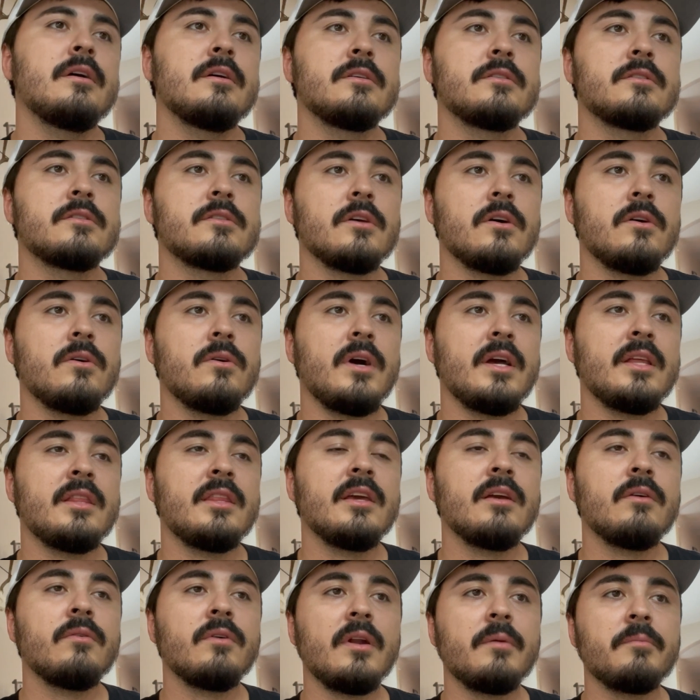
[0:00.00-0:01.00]
So I
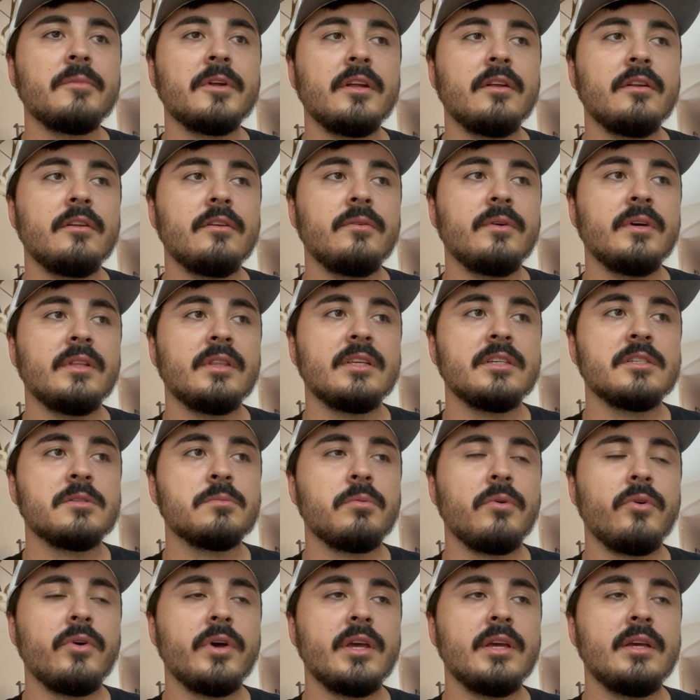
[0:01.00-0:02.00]
think what I'm going to do at this
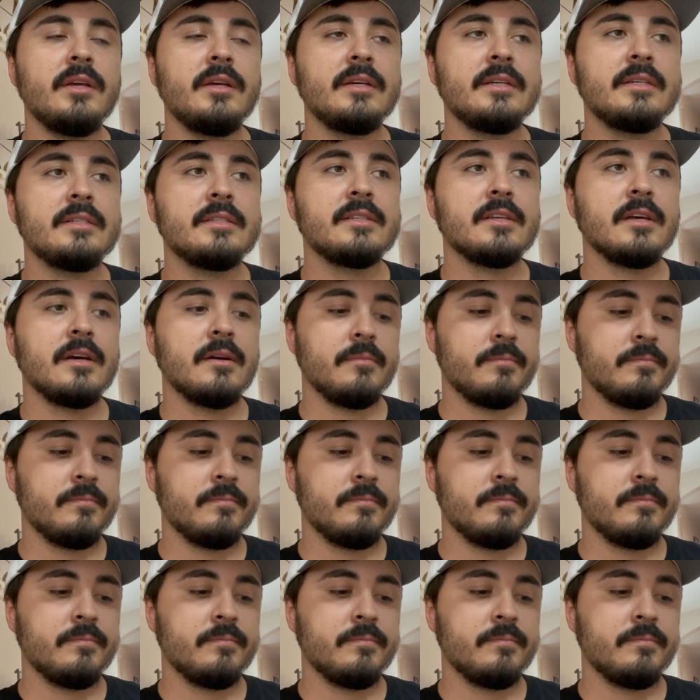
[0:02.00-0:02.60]
point is